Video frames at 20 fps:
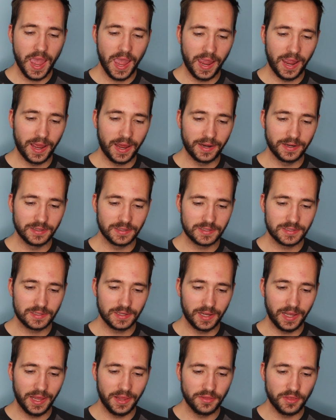And
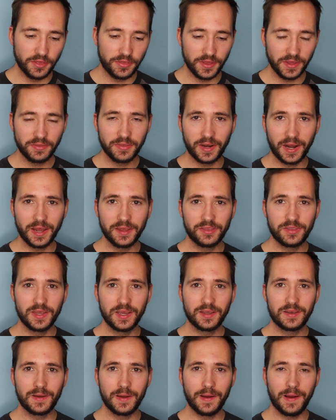the thing that I
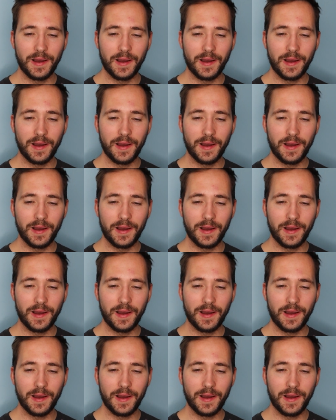think